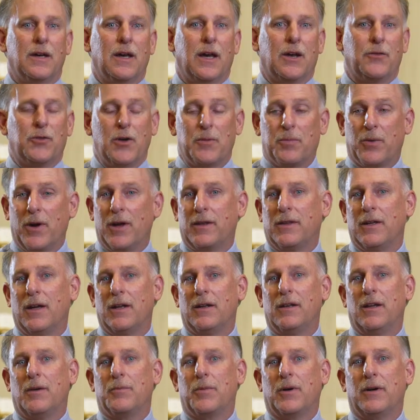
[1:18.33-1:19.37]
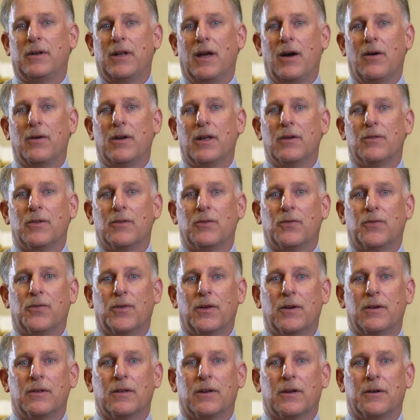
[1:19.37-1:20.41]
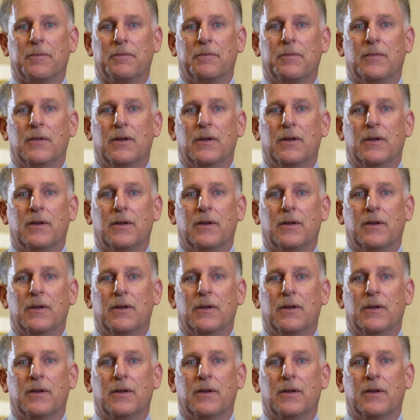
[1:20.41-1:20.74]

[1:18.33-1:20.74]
And if we break that number down even further,